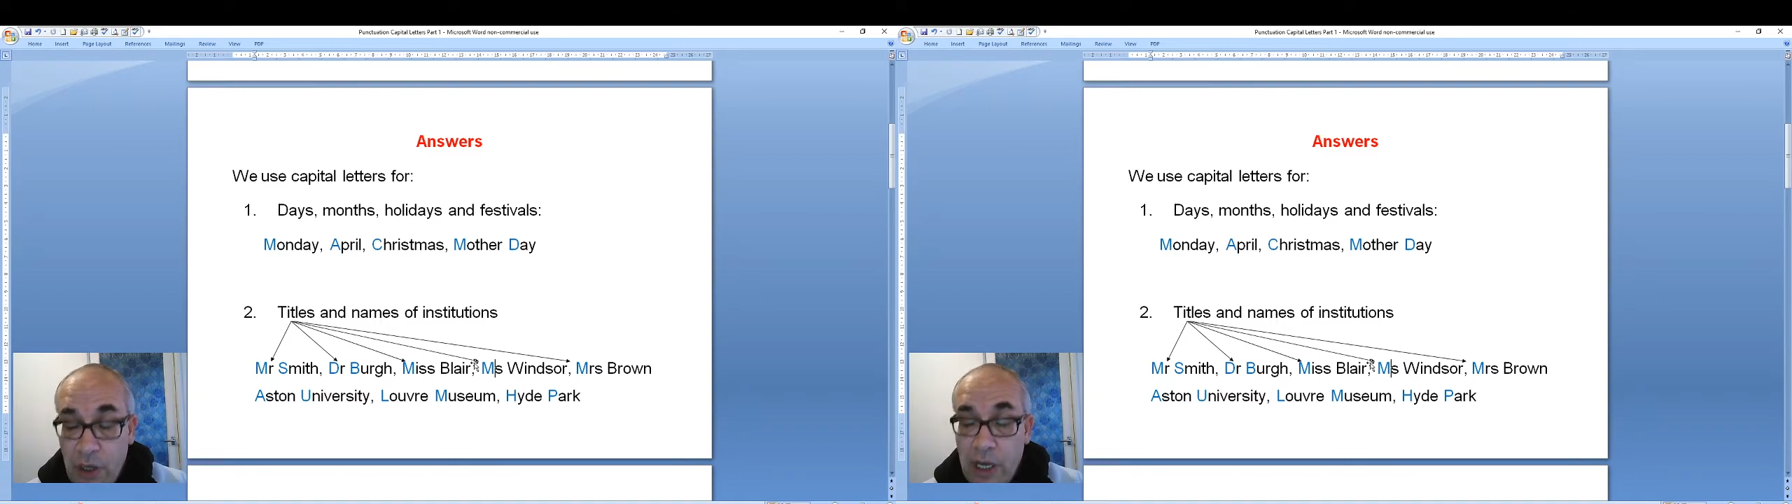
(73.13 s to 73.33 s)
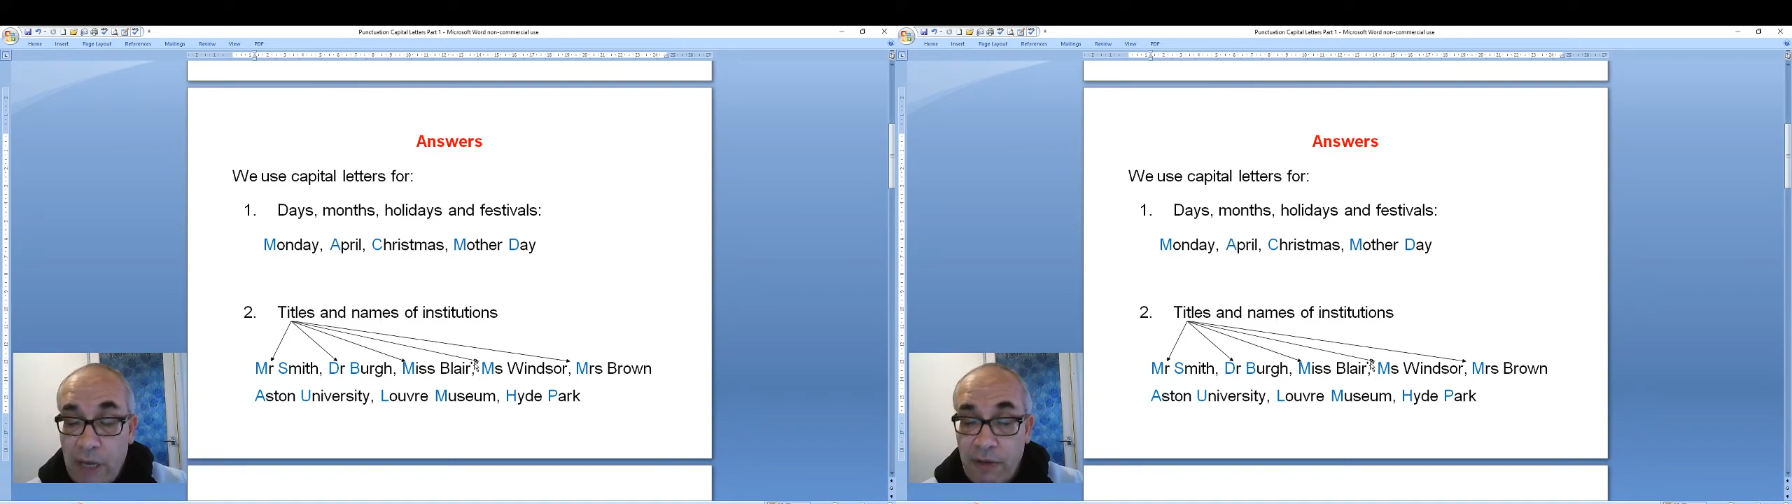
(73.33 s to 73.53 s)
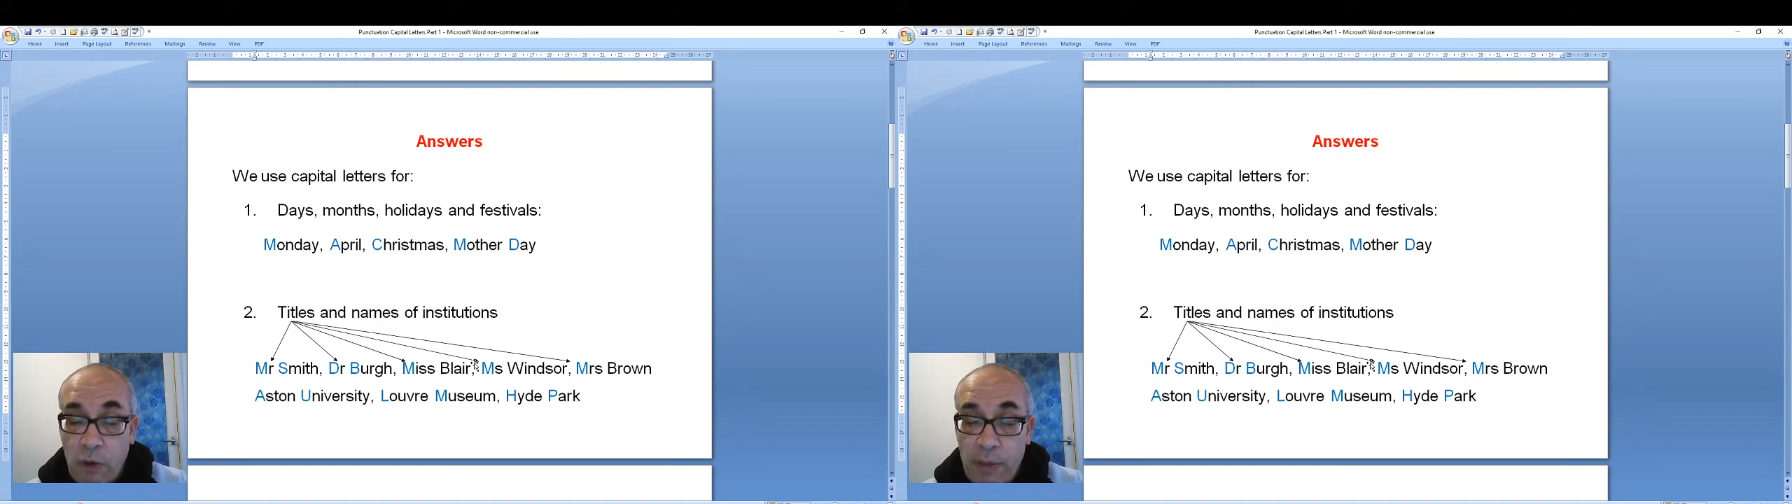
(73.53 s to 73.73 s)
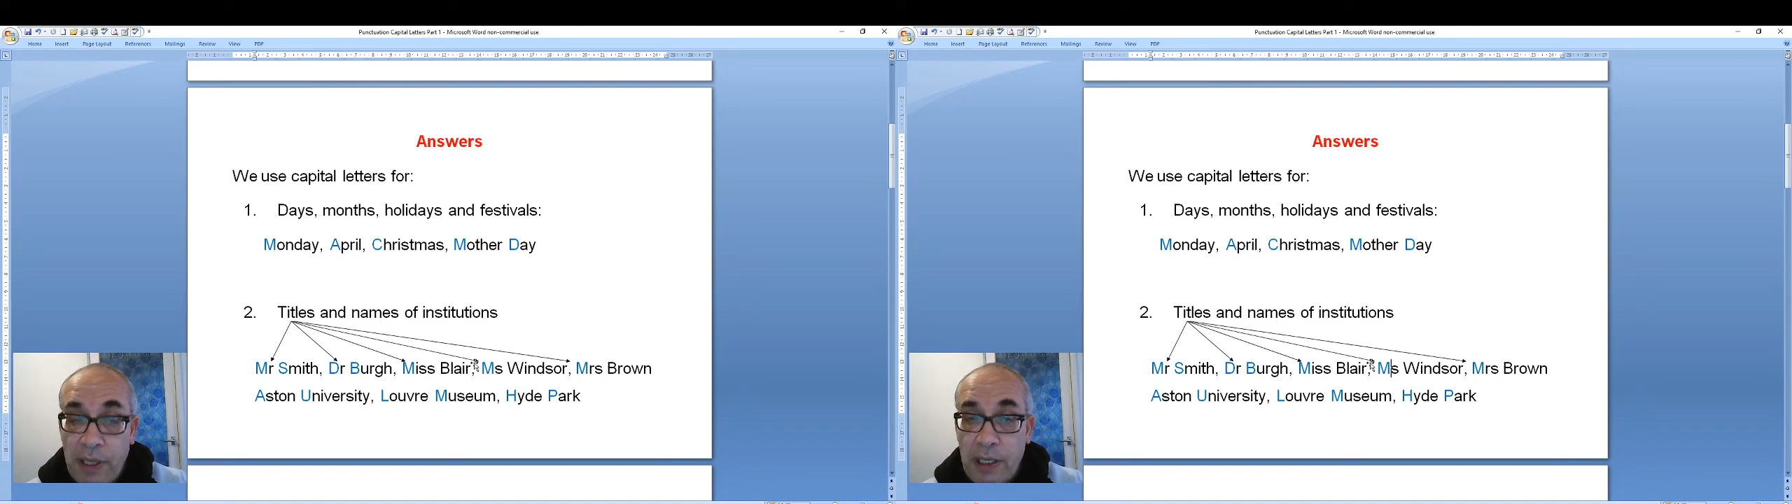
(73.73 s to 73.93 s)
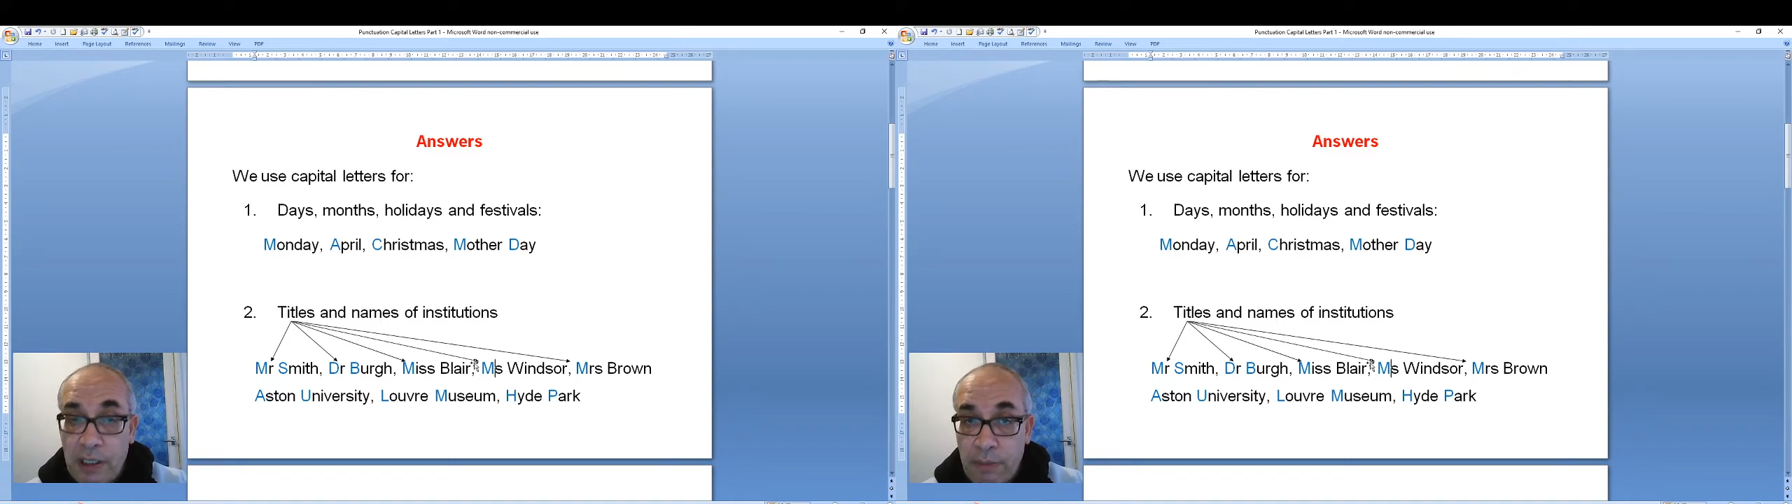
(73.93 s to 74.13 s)
if a woman
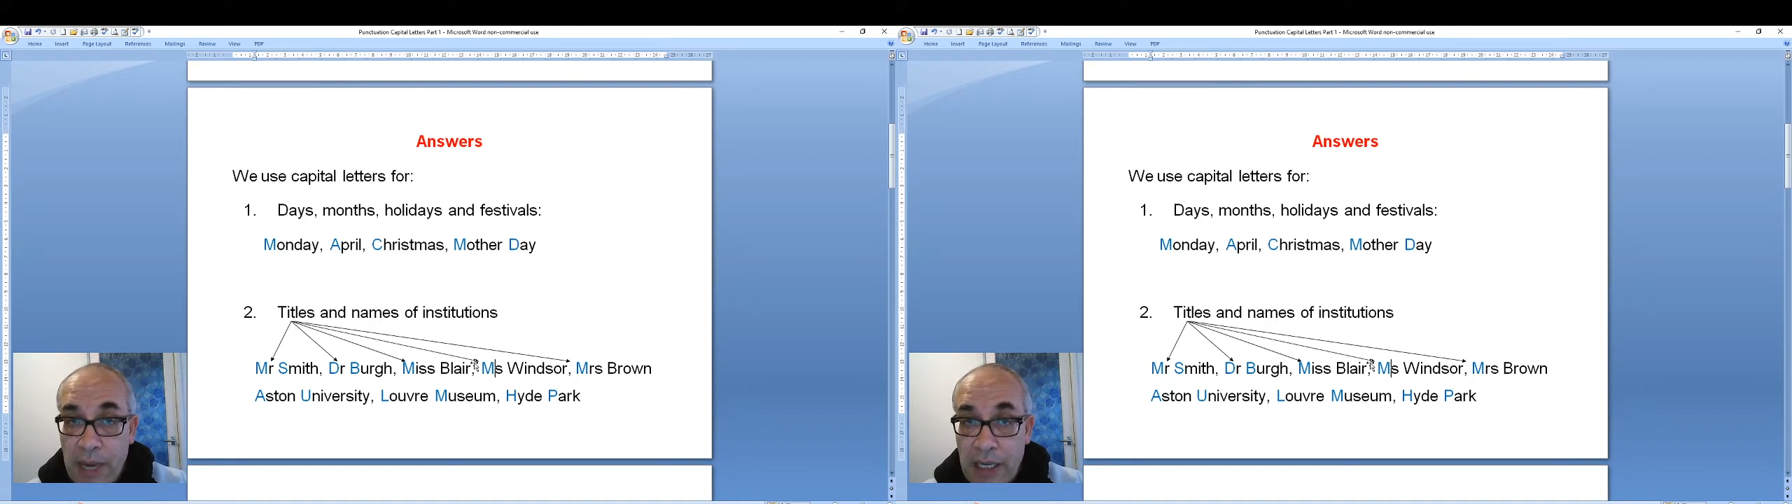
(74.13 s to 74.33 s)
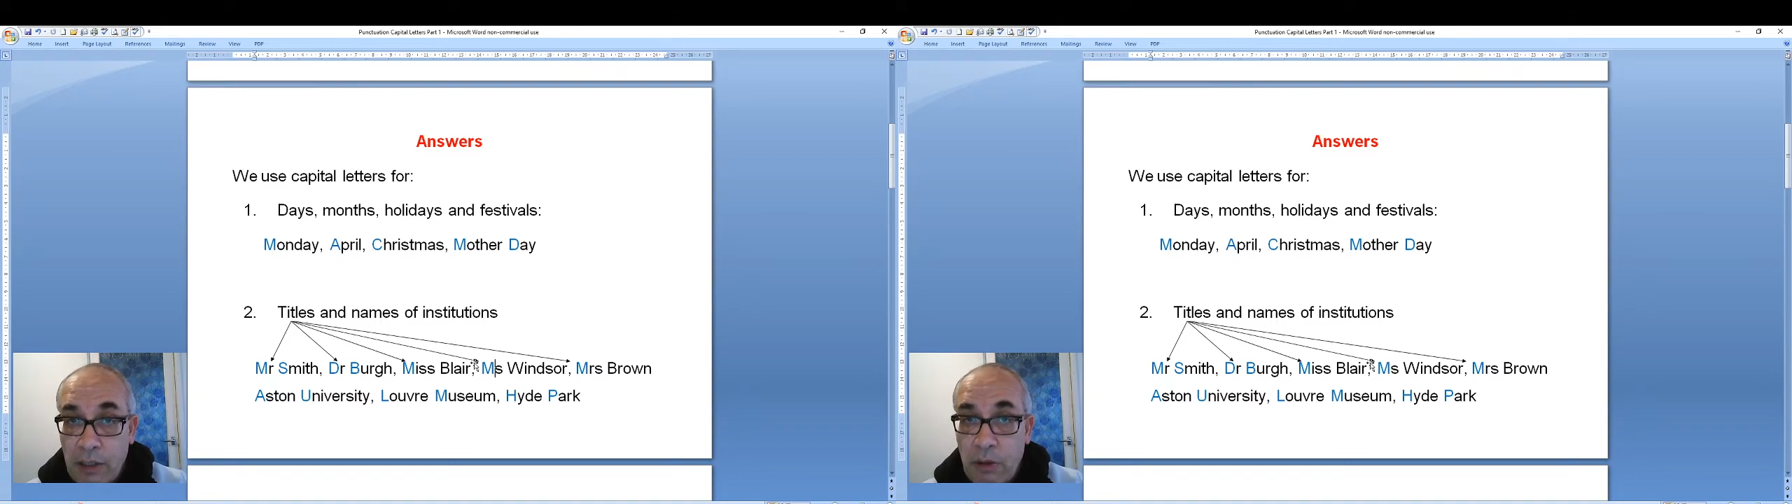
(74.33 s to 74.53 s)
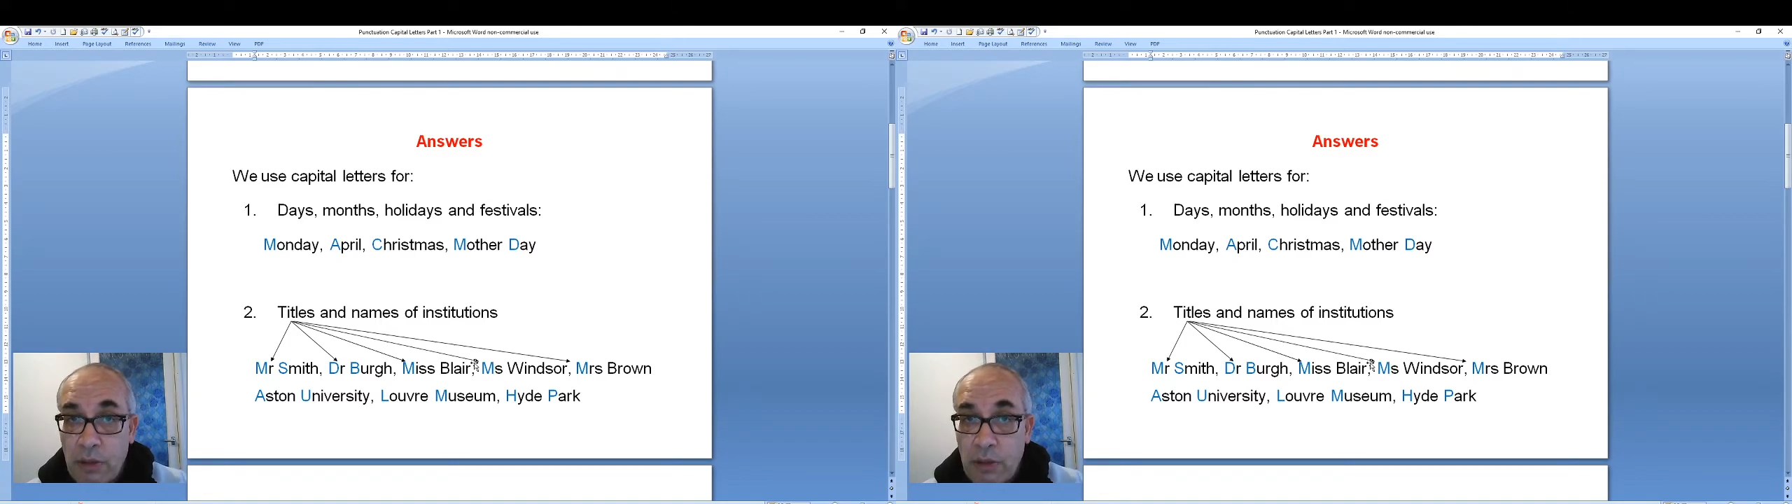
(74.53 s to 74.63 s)
is married or